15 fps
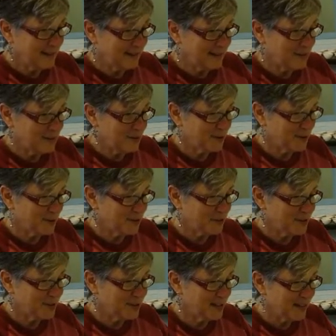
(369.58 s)
candle
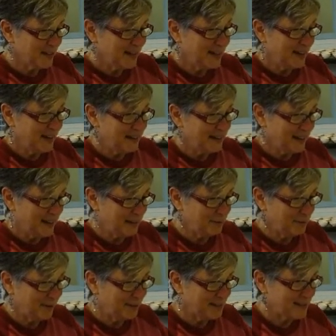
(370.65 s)
holders, and cake
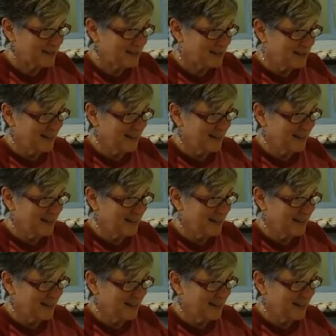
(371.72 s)
plates